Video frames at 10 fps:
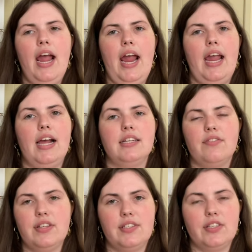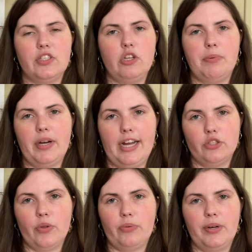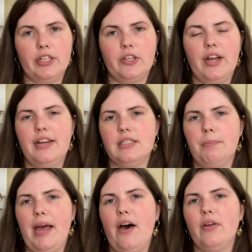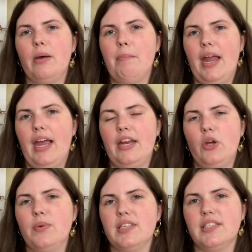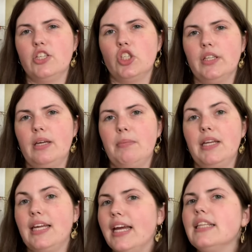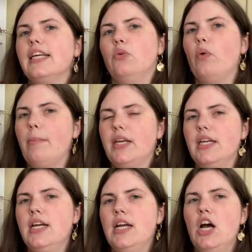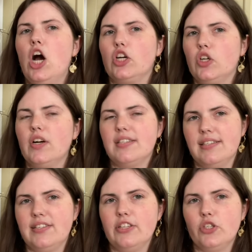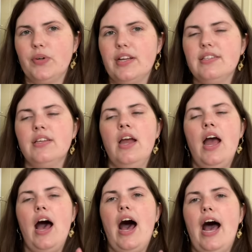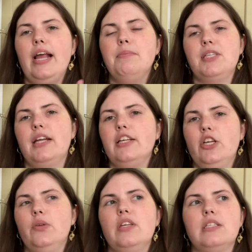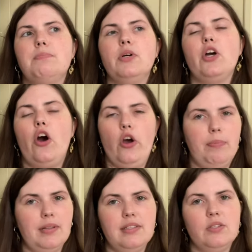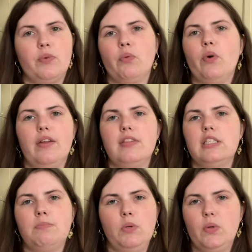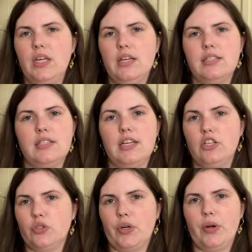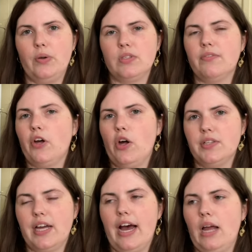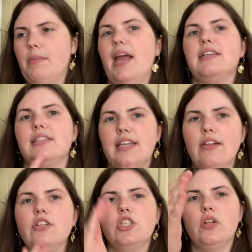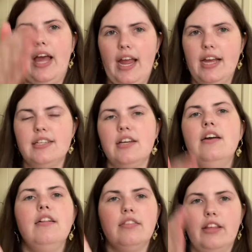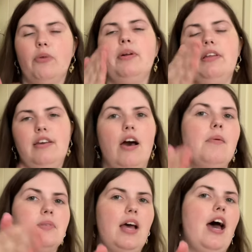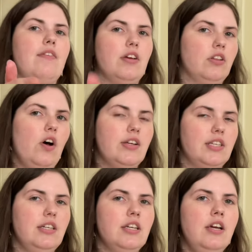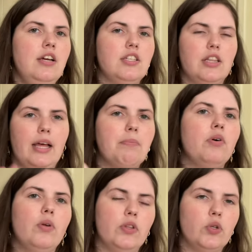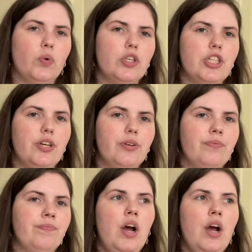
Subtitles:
And this is a supernatural thriller. It is about a man who has essentially been killing women across the centuries. I am telling you, this book opens with one of the spookiest intros of all time. A skeletal hand literally comes out of the closet to like pull the door to.